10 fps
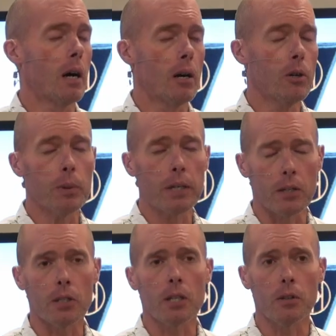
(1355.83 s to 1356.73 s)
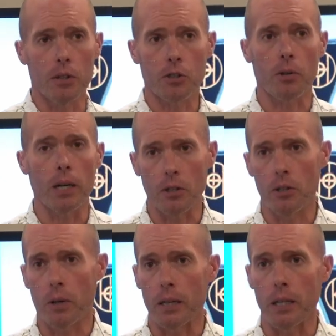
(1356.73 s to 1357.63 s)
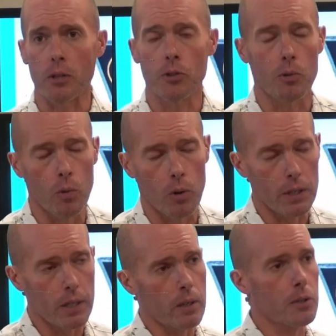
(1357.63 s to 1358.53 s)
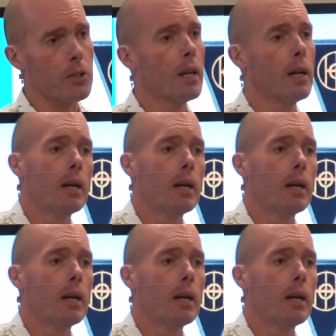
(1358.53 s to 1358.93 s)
who would continue to train during the interwar years.